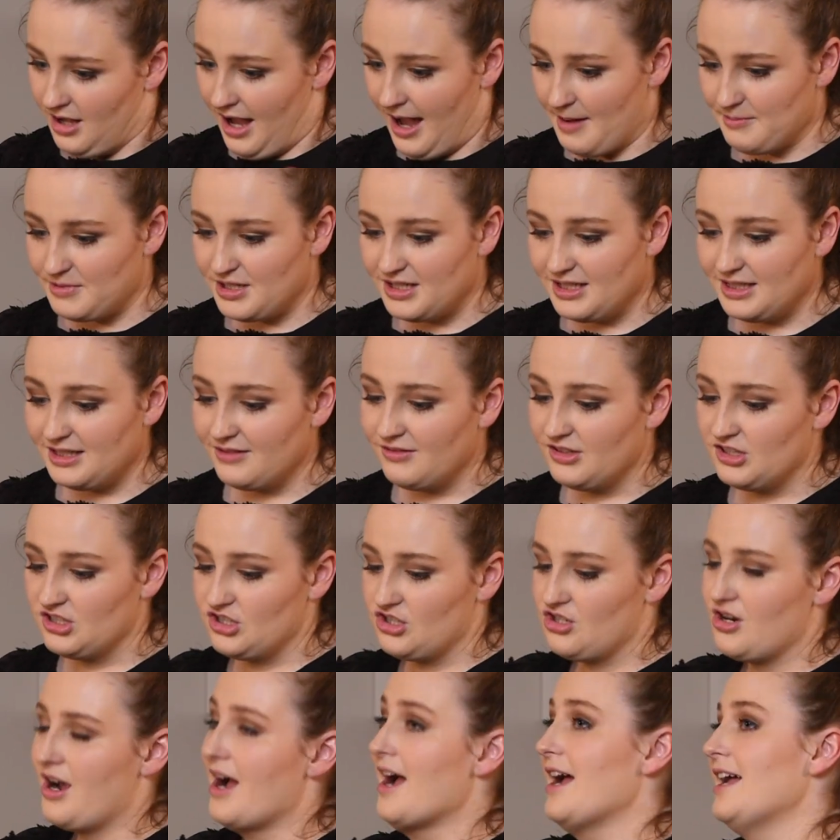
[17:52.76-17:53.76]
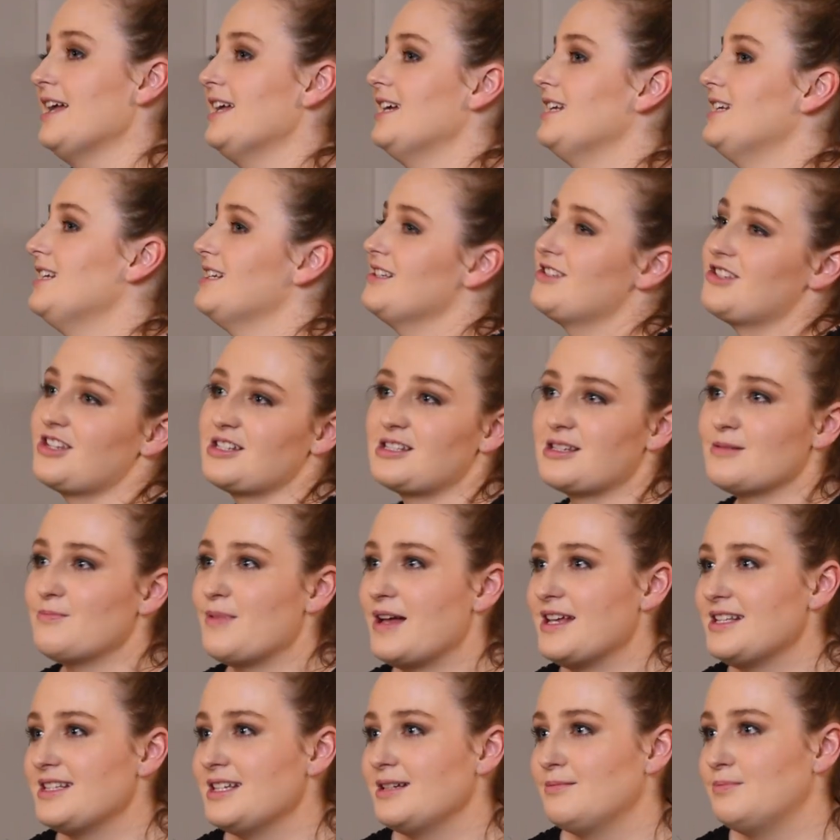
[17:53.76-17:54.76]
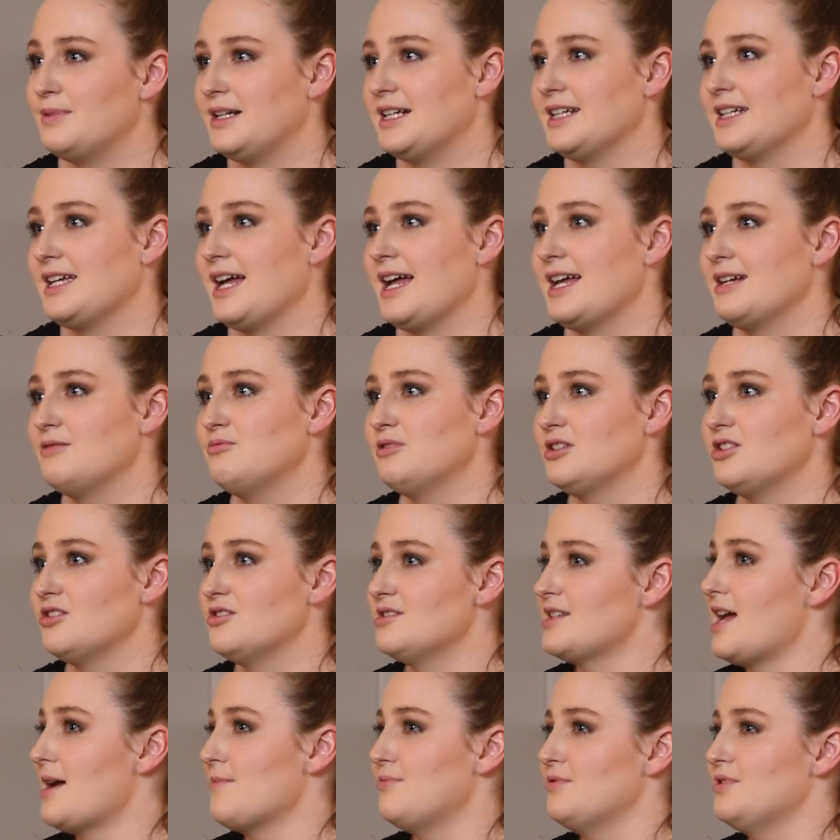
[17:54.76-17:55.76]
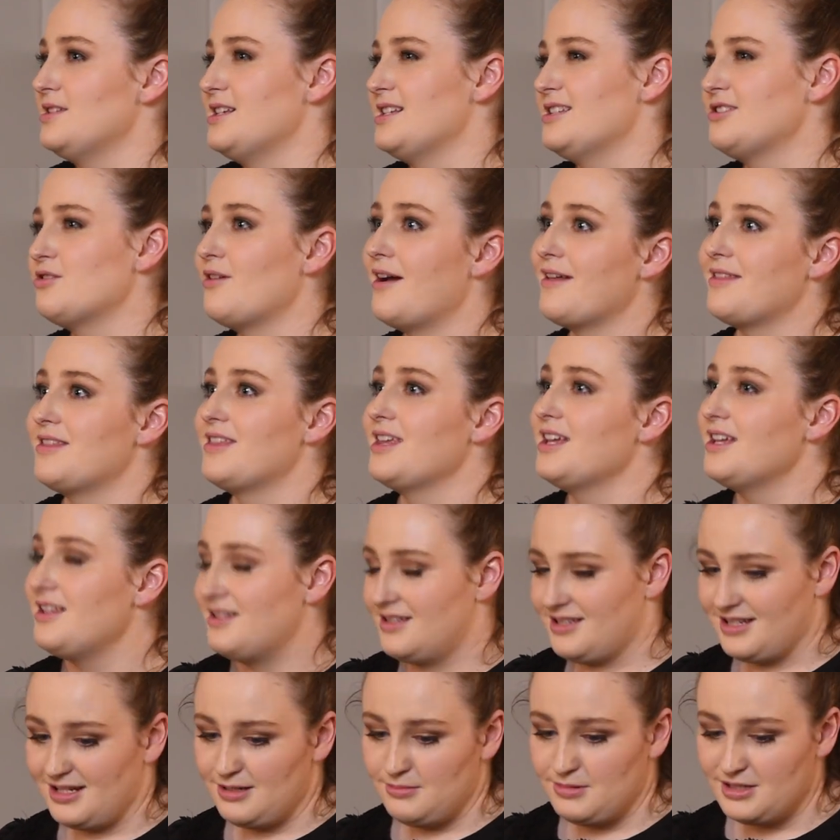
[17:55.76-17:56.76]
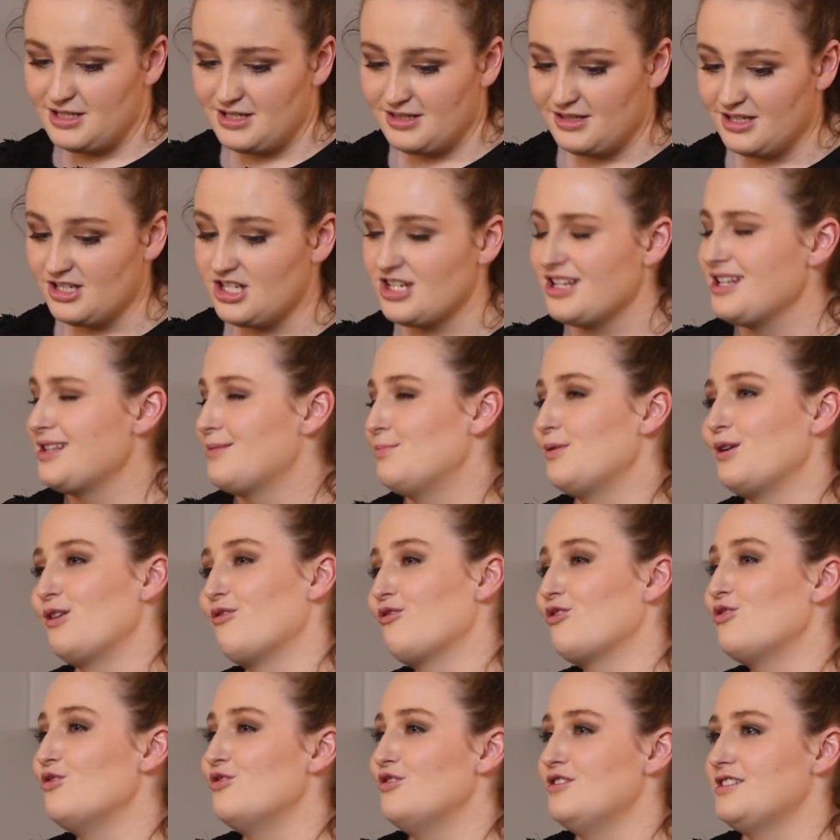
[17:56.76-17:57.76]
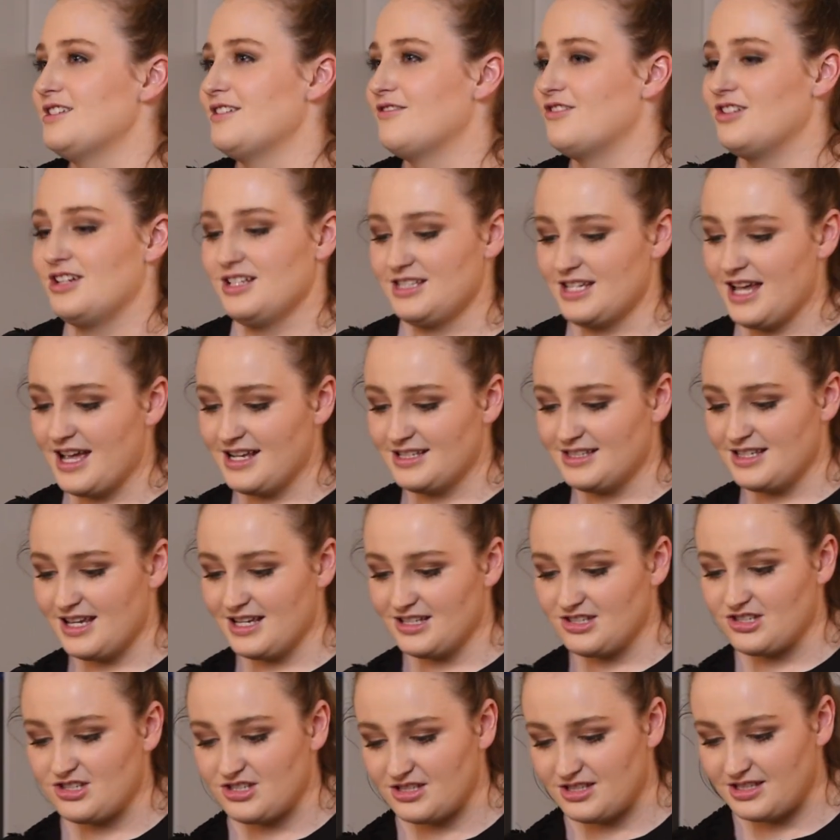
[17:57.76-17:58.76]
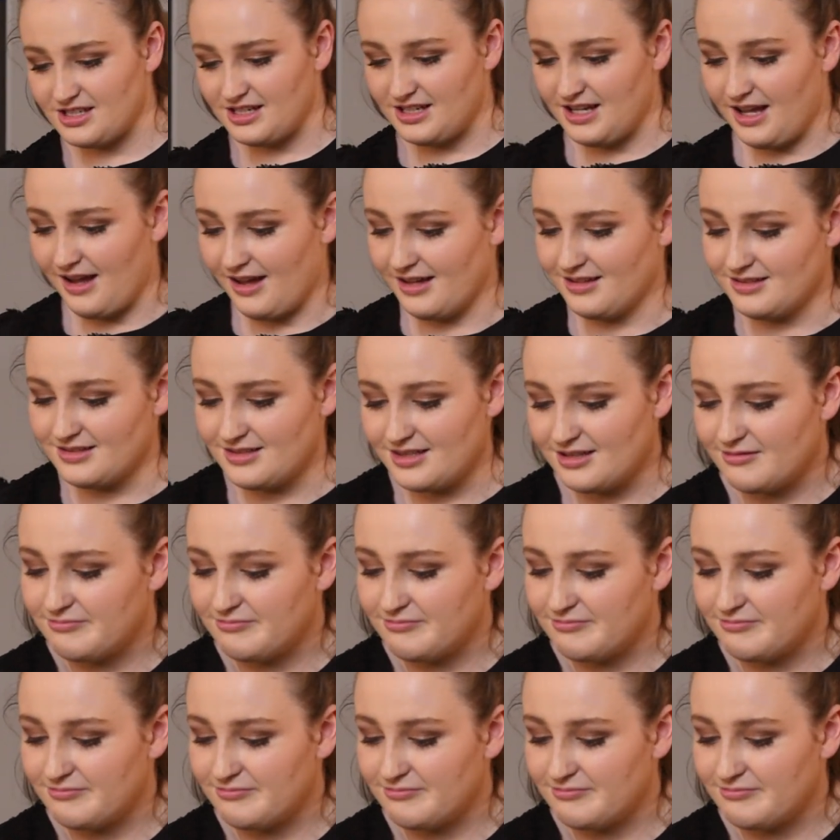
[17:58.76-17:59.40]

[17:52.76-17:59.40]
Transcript: I'm gonna give it a try. It is just a basic butter cake with those apples in, so I think it's gonna be delicious, but of course I've got a taste test just in case.